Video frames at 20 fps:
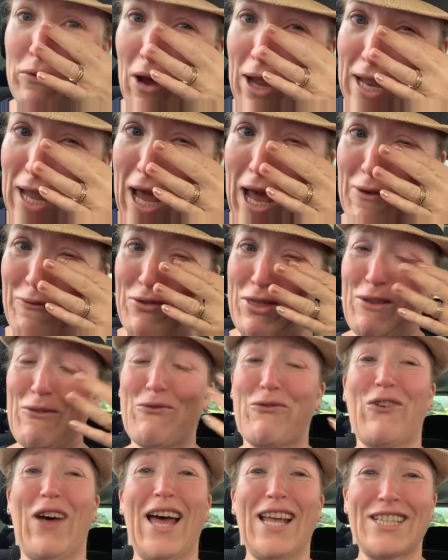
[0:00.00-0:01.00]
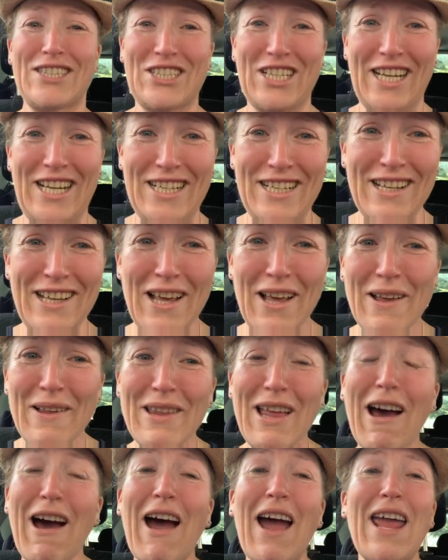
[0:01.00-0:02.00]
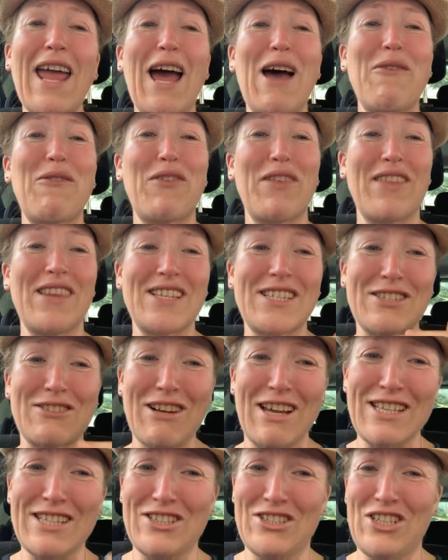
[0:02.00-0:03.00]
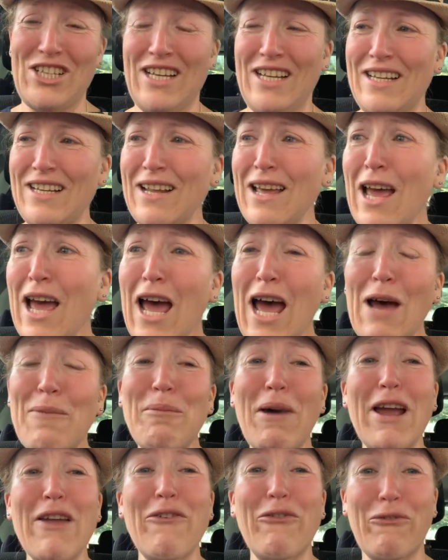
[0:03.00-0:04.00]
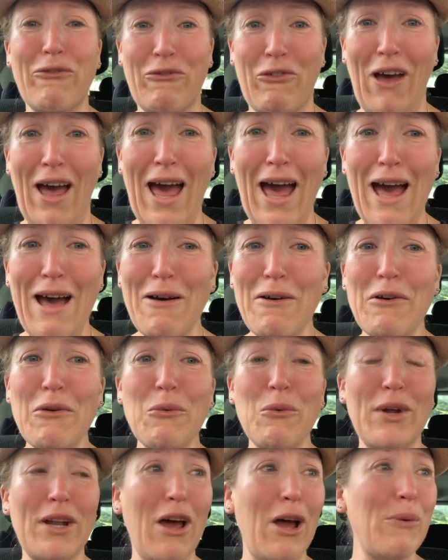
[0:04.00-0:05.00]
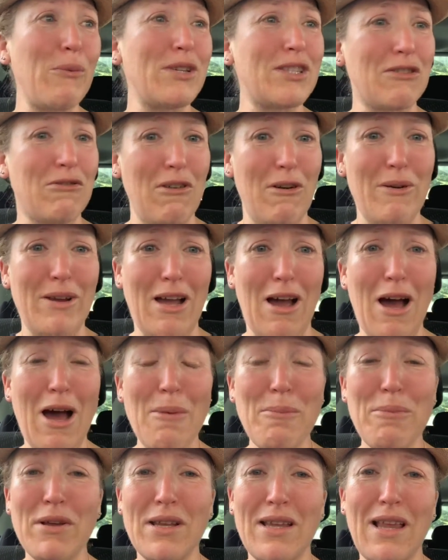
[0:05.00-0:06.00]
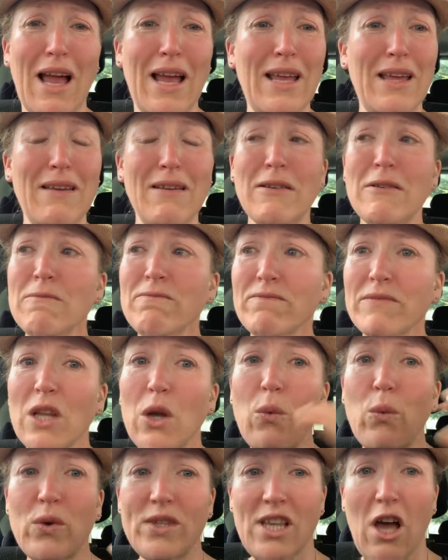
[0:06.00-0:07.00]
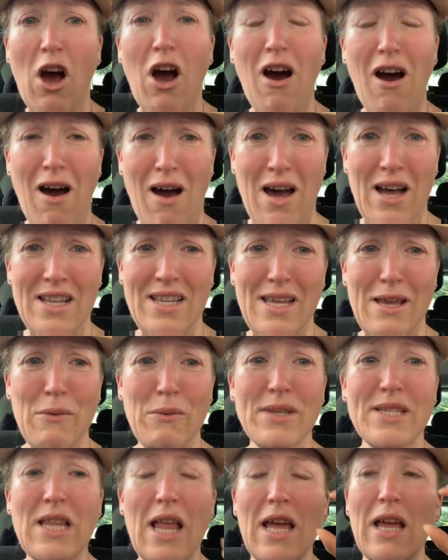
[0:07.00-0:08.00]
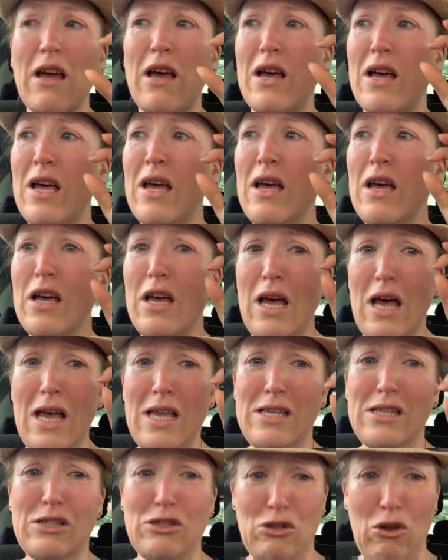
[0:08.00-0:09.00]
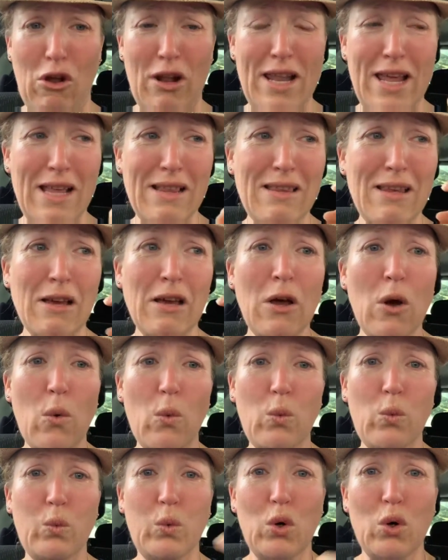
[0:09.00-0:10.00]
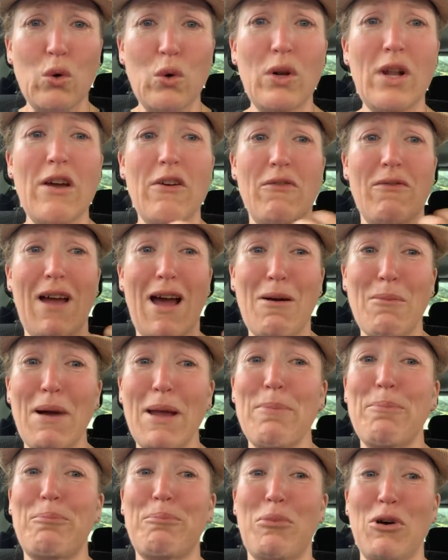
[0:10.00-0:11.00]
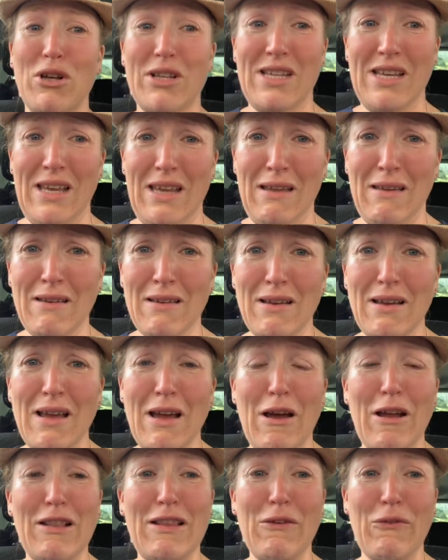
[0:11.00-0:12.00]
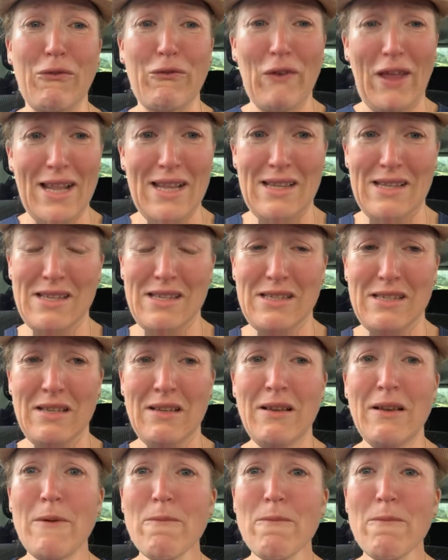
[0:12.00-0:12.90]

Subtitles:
I have the fat gene. I have the stress gene. My fat, when I was growing up, like, was hard. It was like a solid wall around my body, a defense.